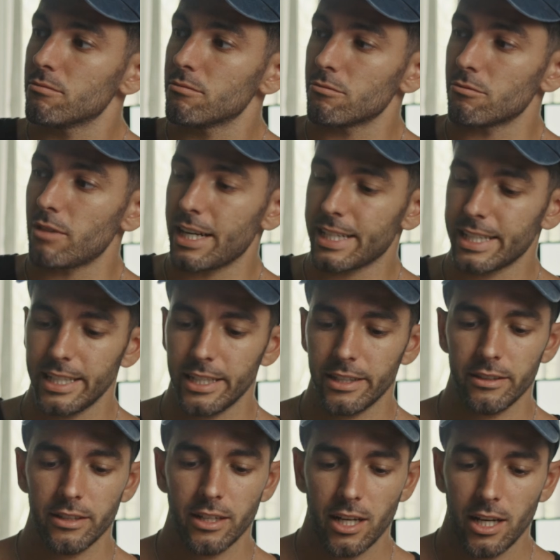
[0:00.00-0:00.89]
right
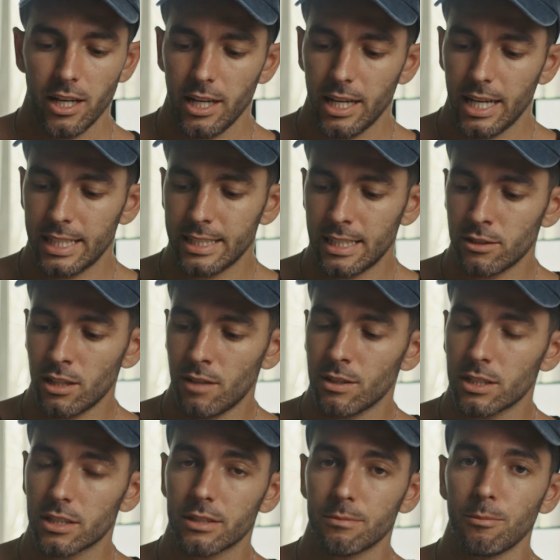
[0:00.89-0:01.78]
here, and then you have
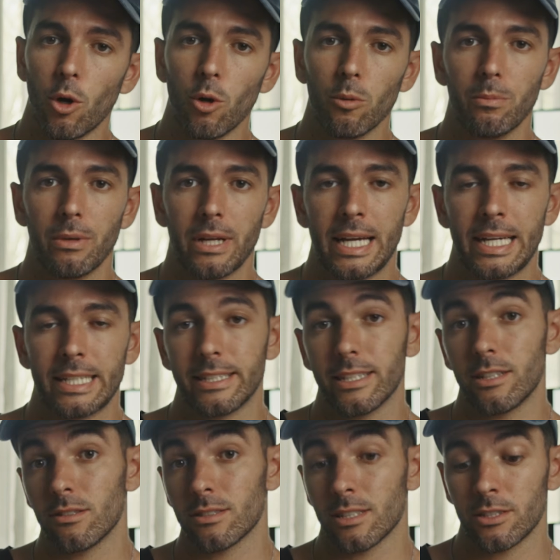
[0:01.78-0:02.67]
a small plate that
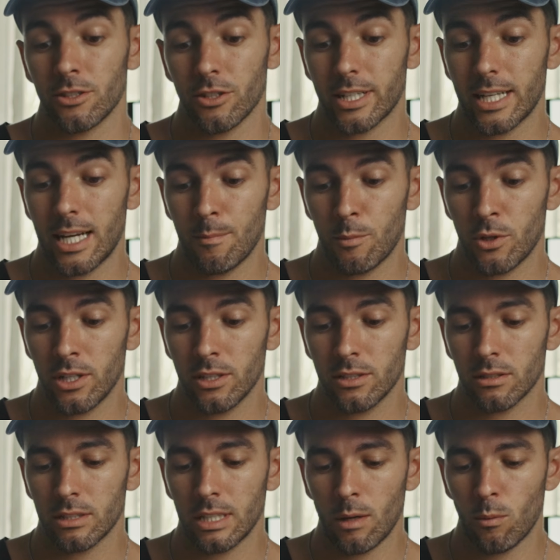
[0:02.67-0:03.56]
goes under your camera,
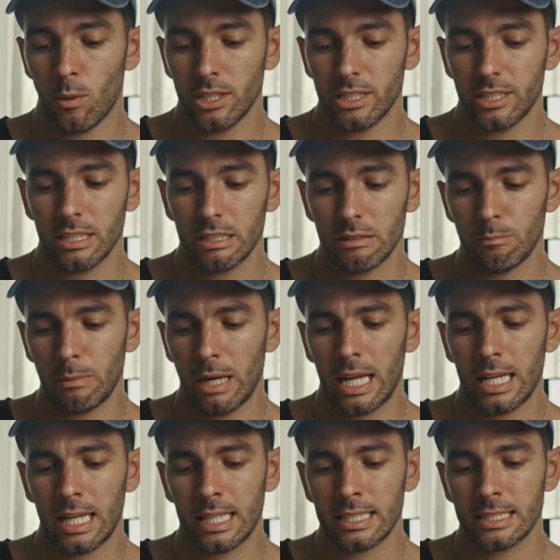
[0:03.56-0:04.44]
so that once it's
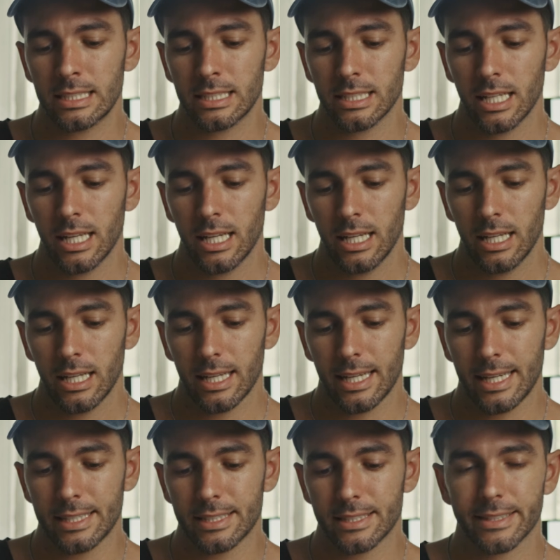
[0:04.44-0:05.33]
balanced,
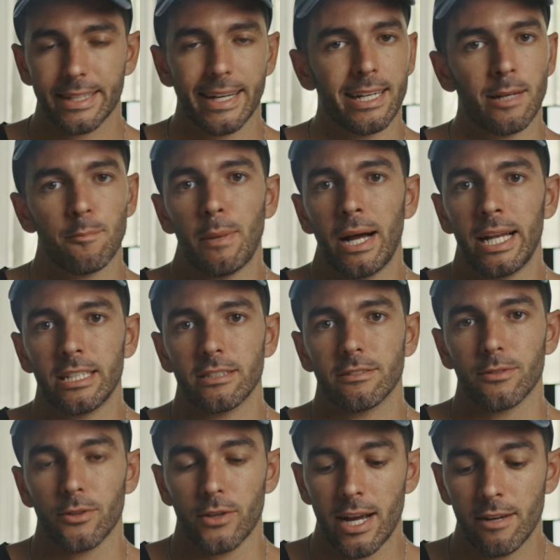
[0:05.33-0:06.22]
it's kind of
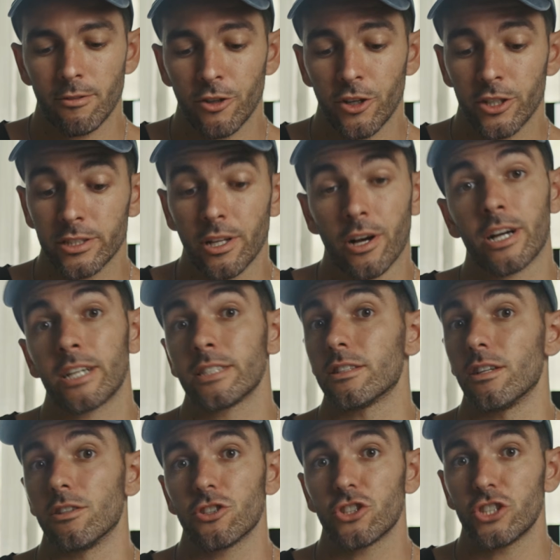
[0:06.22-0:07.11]
balanced forever as long as you
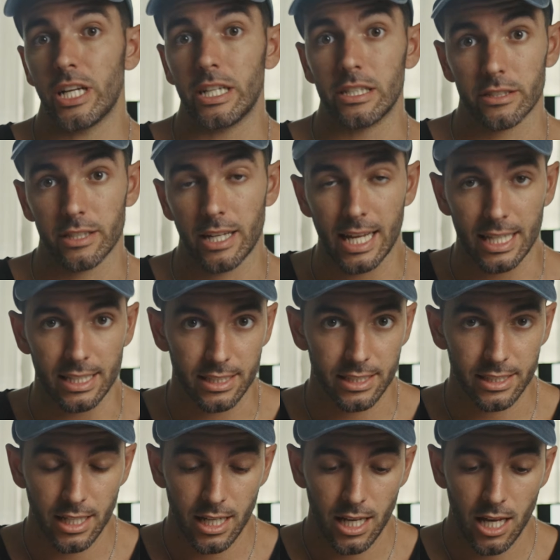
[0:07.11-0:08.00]
don't change the lens.